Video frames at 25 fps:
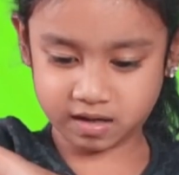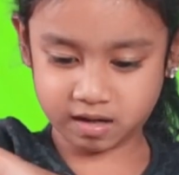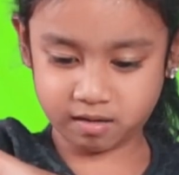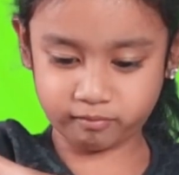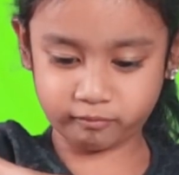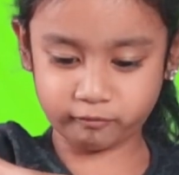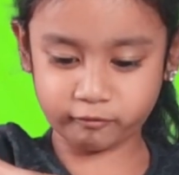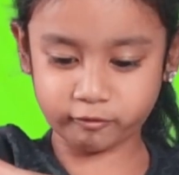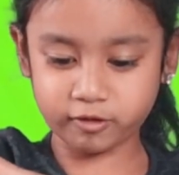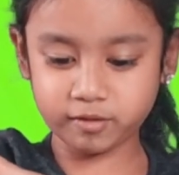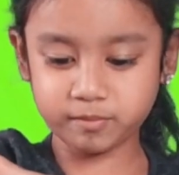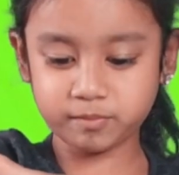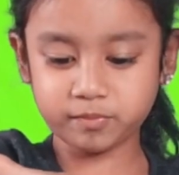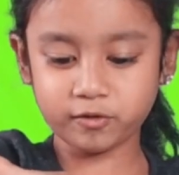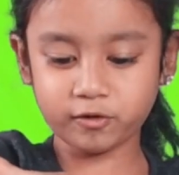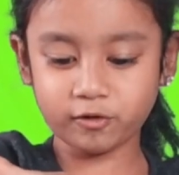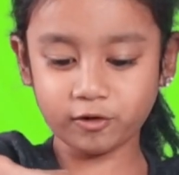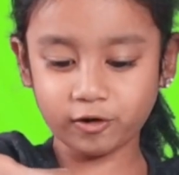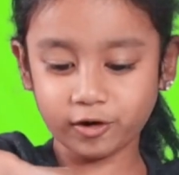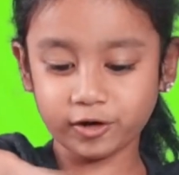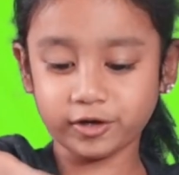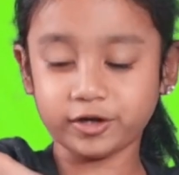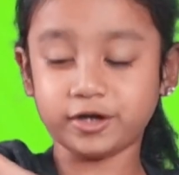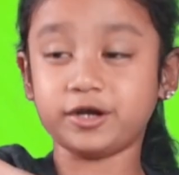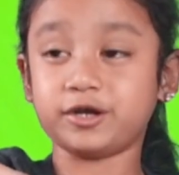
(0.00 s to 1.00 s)
I'm going to put
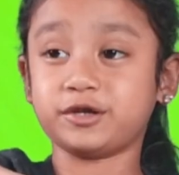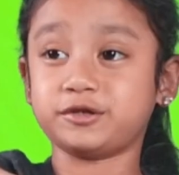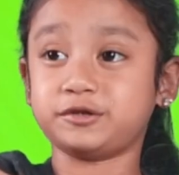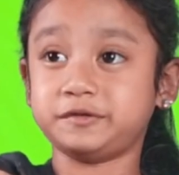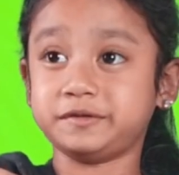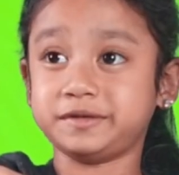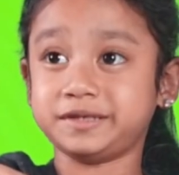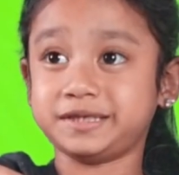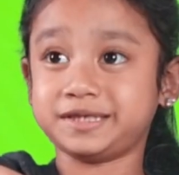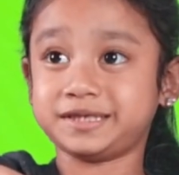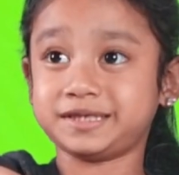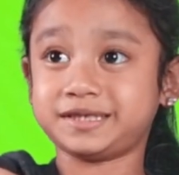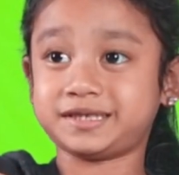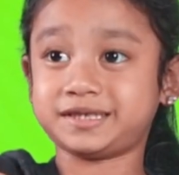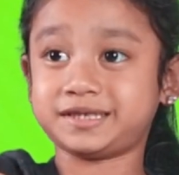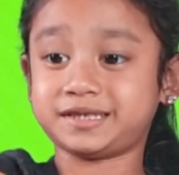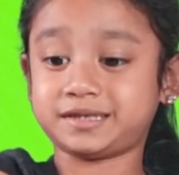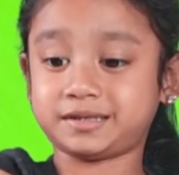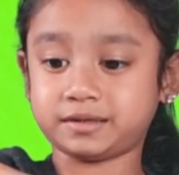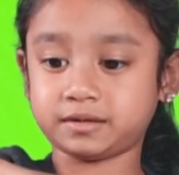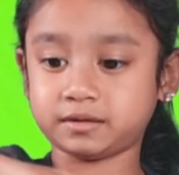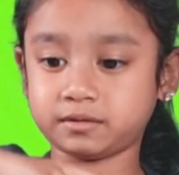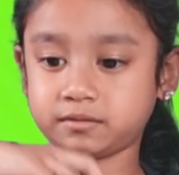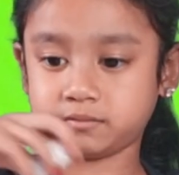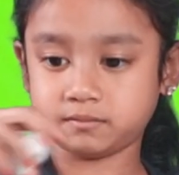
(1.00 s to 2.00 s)
all the
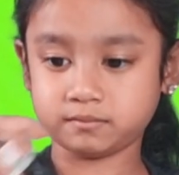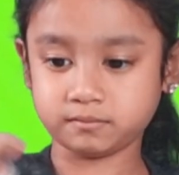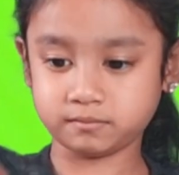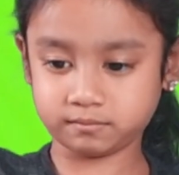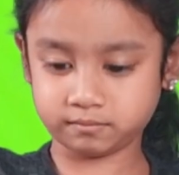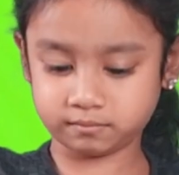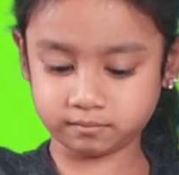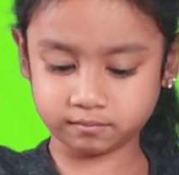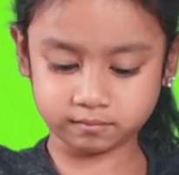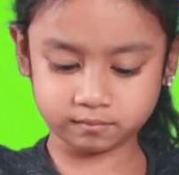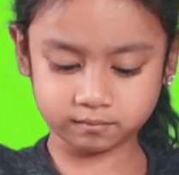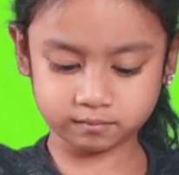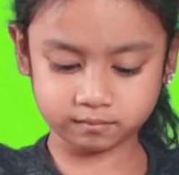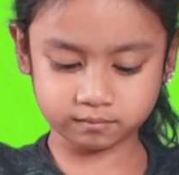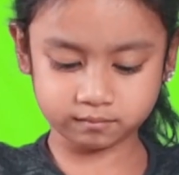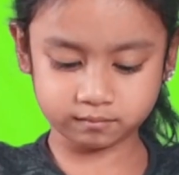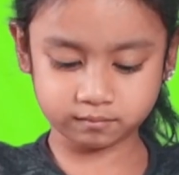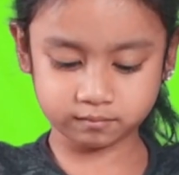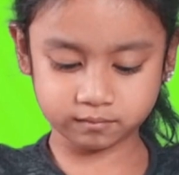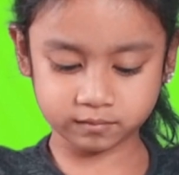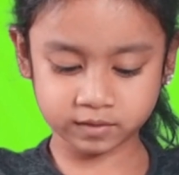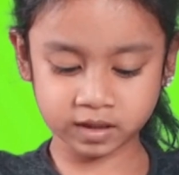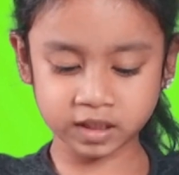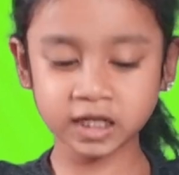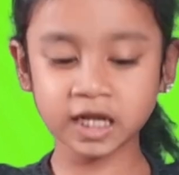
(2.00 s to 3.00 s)
greens.
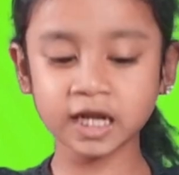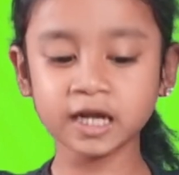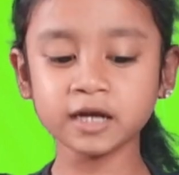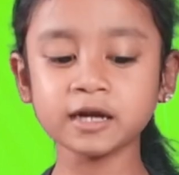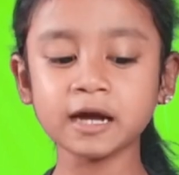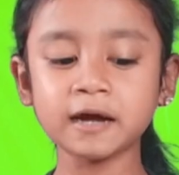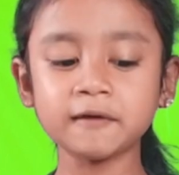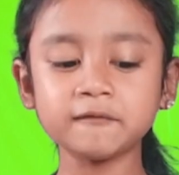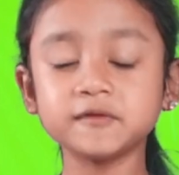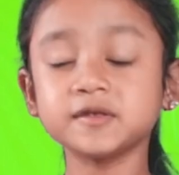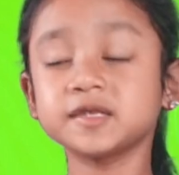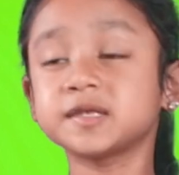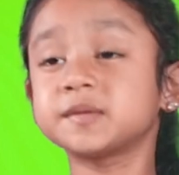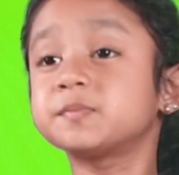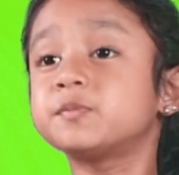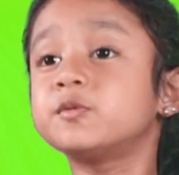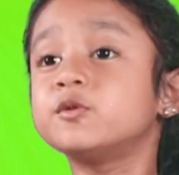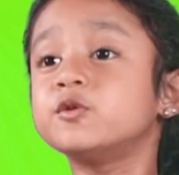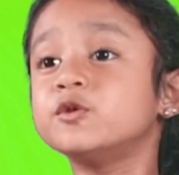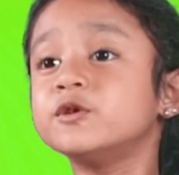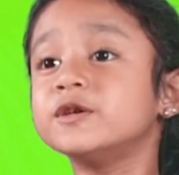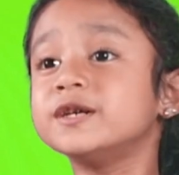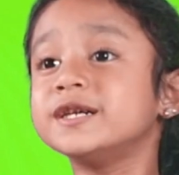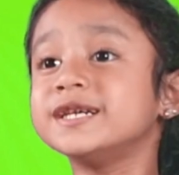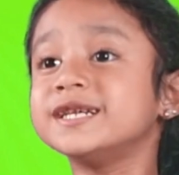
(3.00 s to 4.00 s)
Can I have a
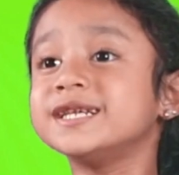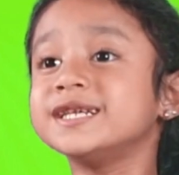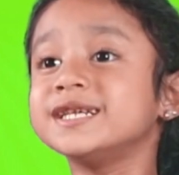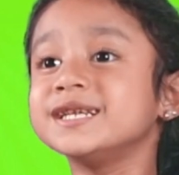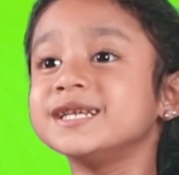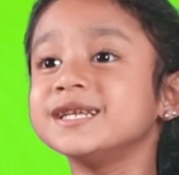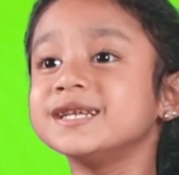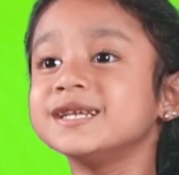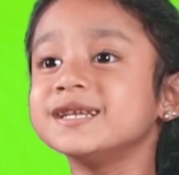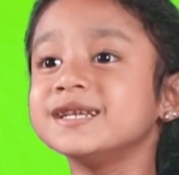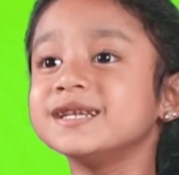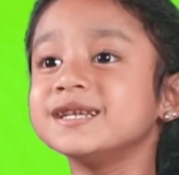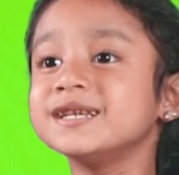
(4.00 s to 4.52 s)
spoon?